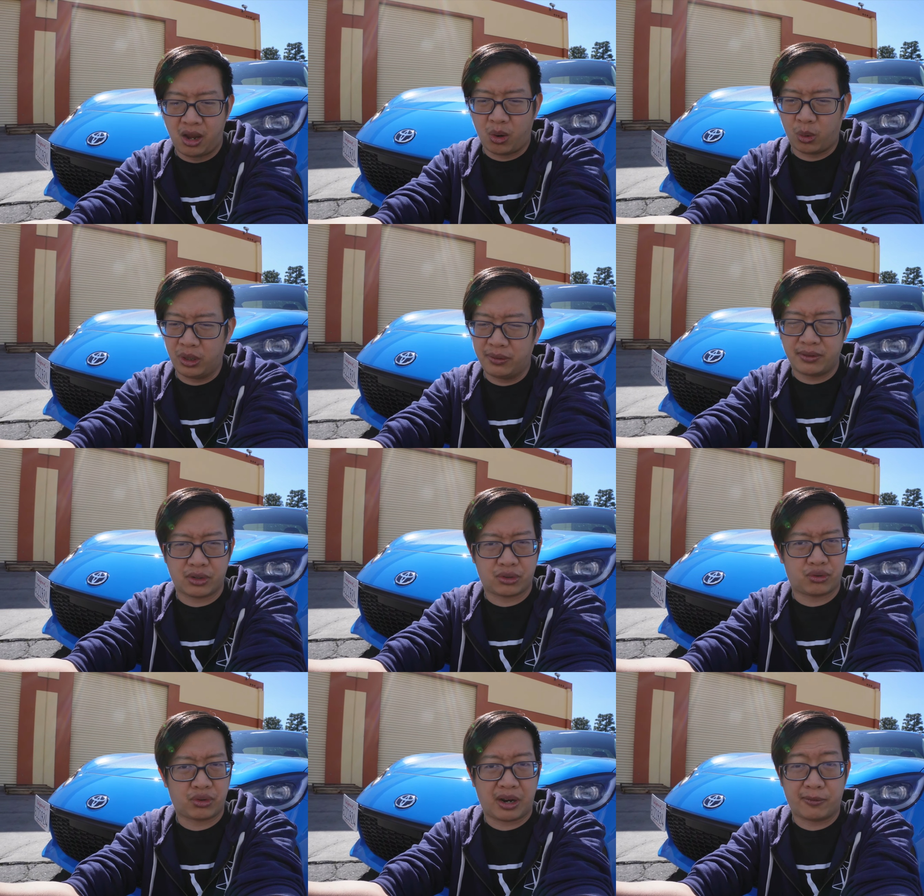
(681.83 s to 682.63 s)
or even
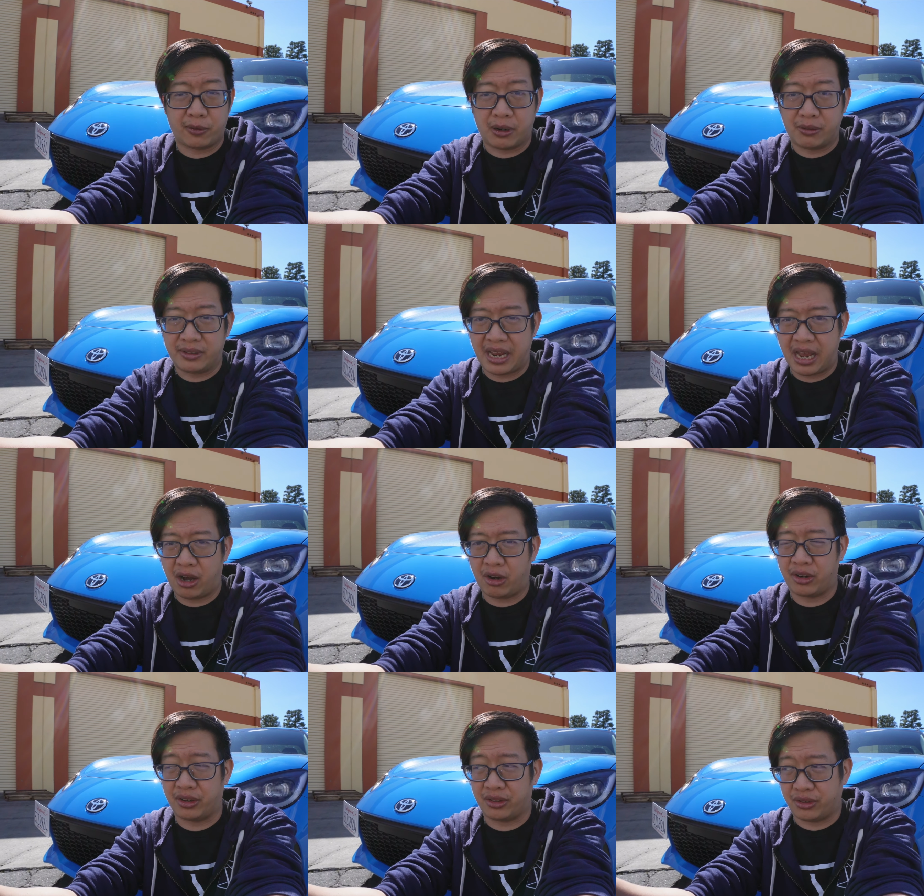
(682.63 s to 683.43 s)
just drive around
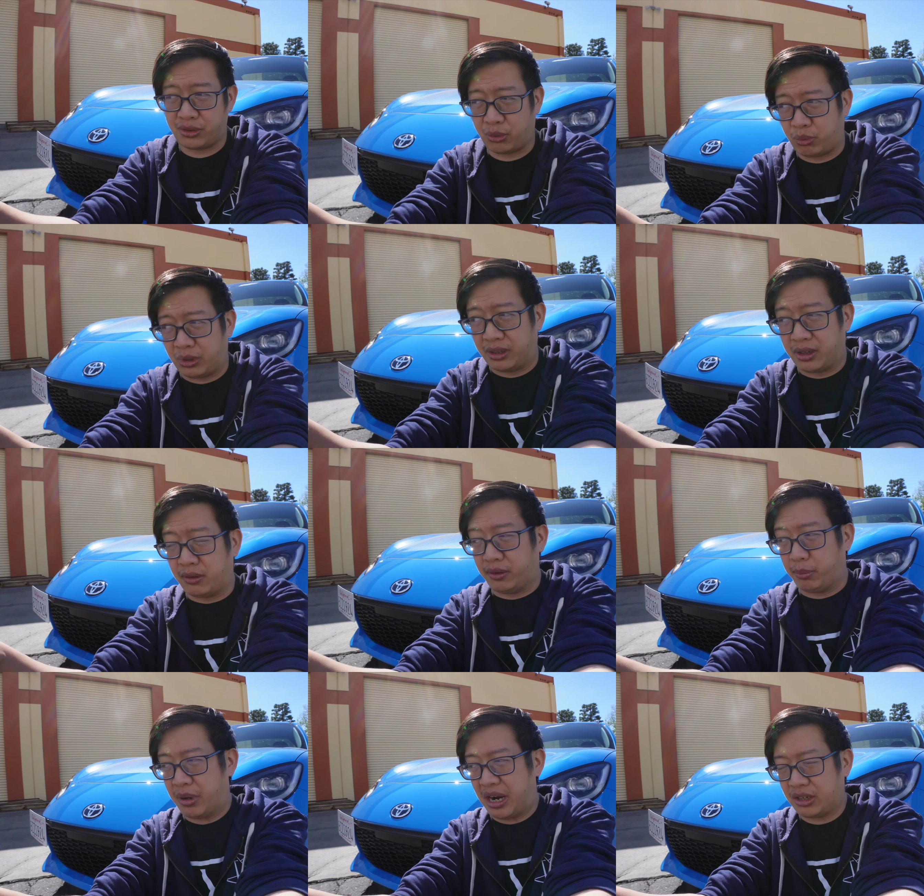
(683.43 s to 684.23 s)
town and it's still
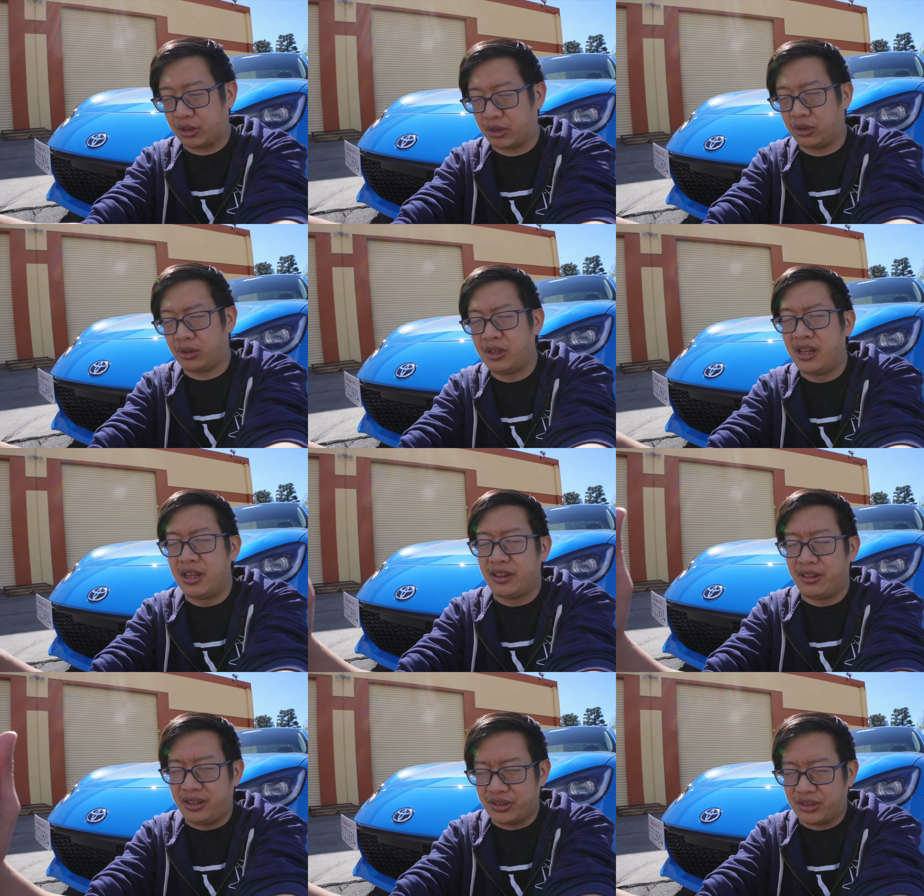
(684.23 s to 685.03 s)
relatively practical,
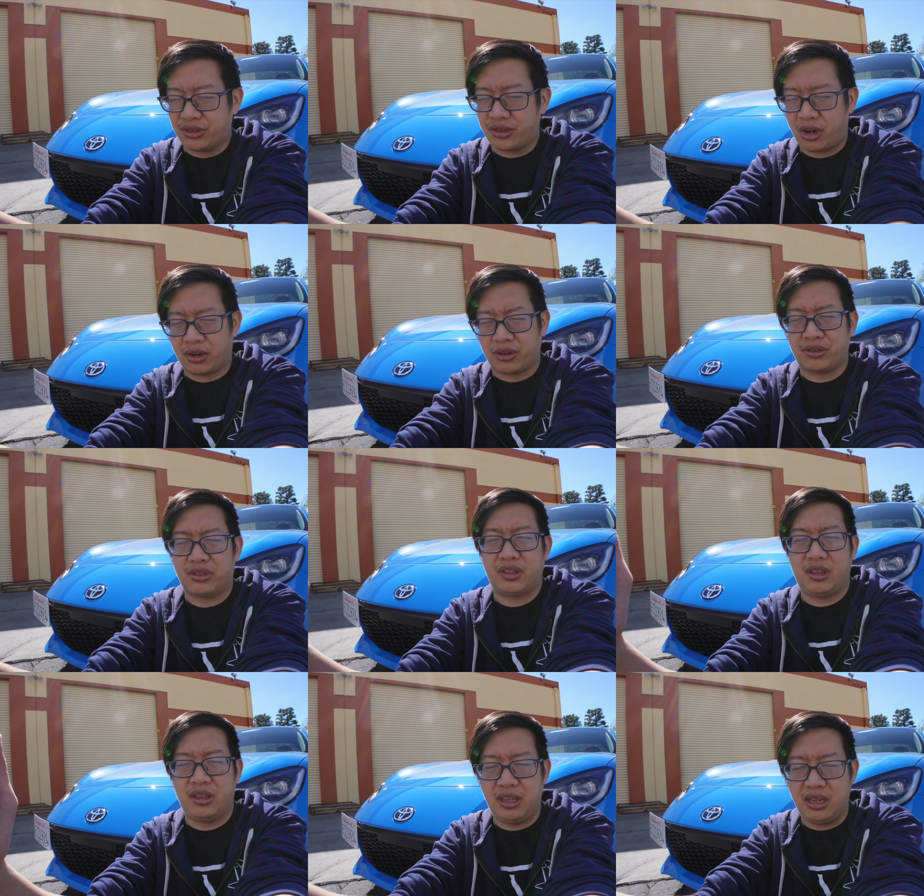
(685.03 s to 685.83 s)
this is
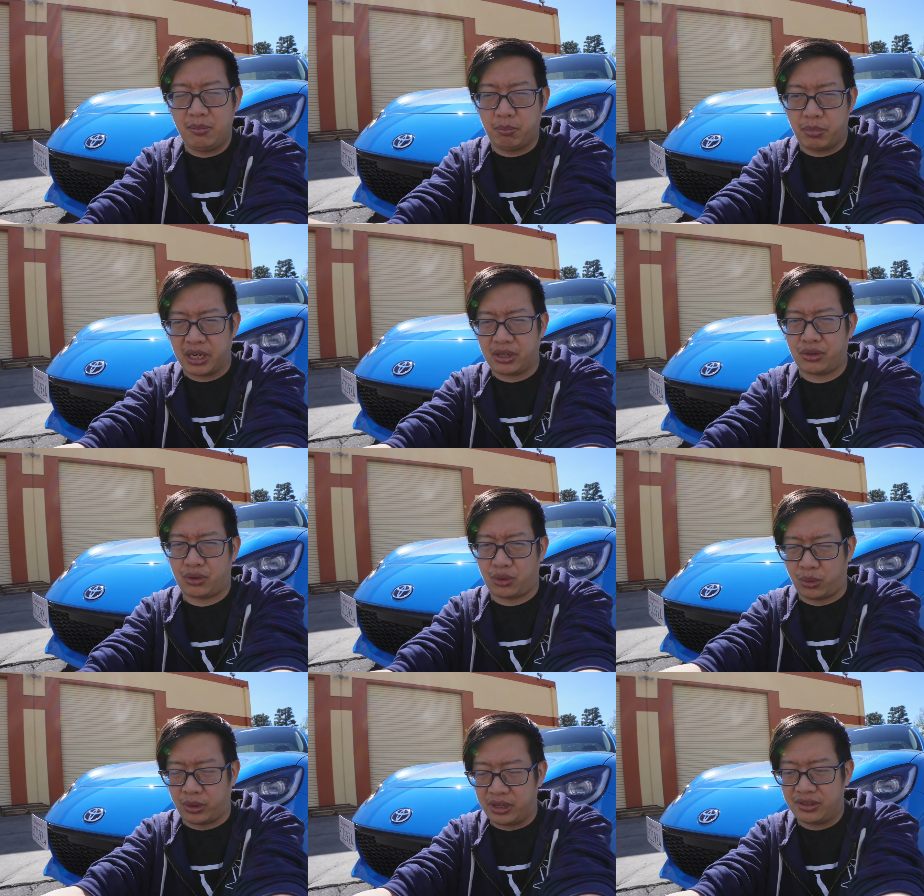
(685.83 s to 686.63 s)
honestly the best
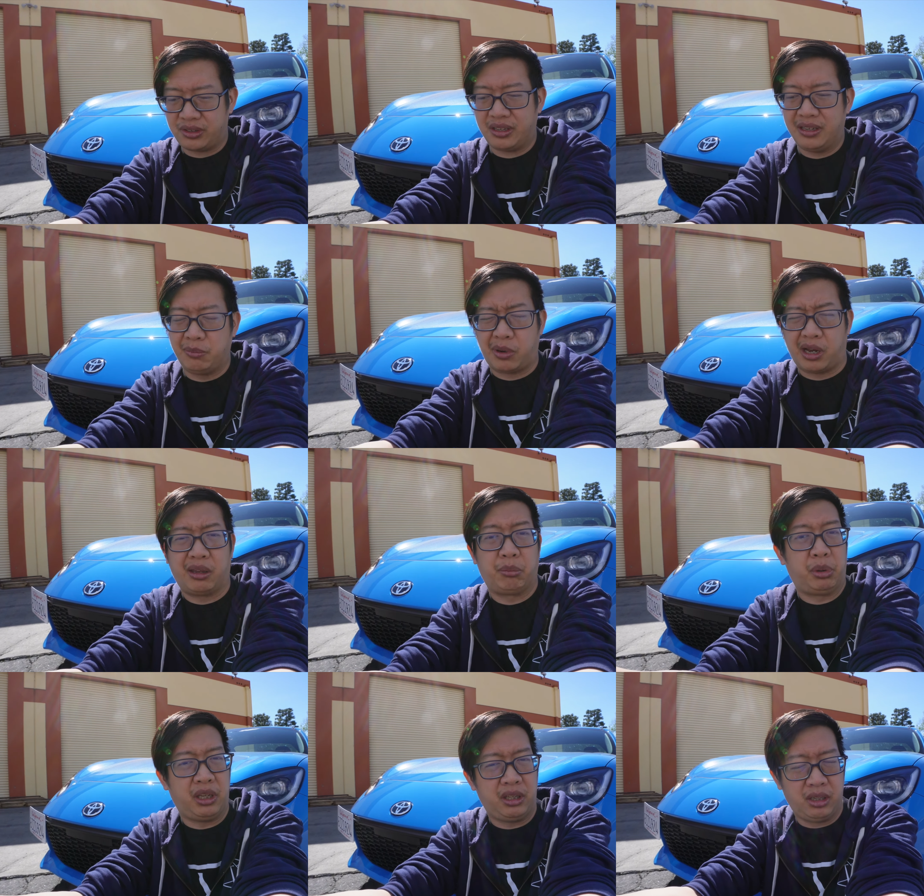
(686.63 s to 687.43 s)
choice in my
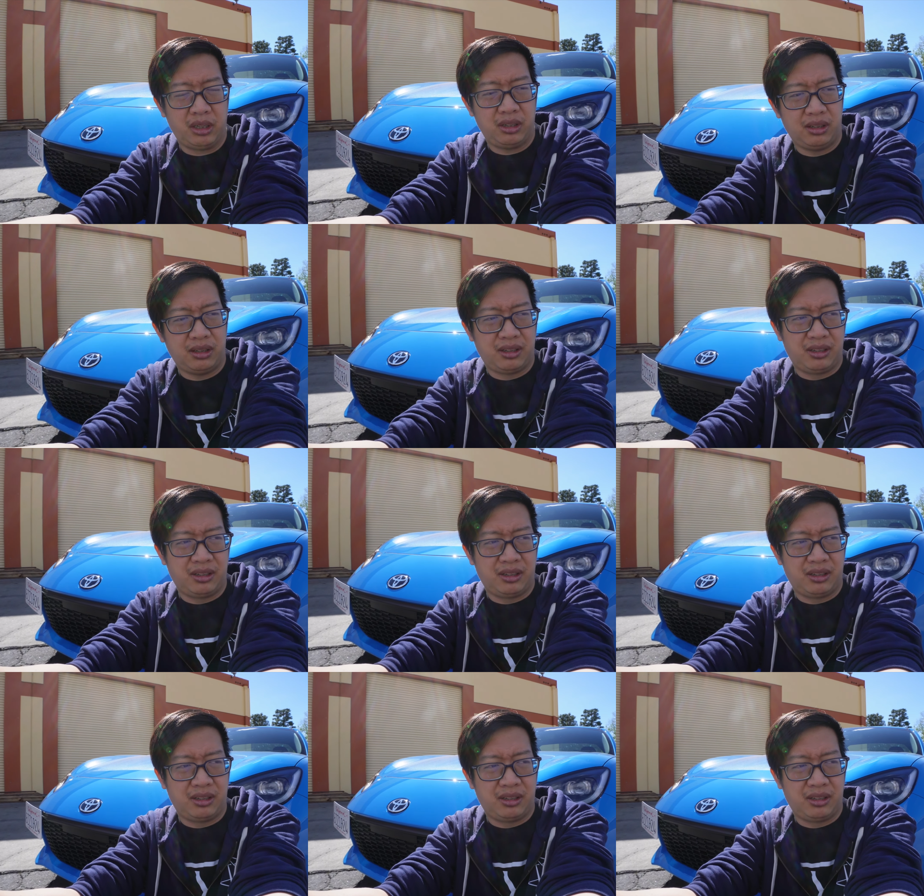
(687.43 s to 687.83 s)
opinion.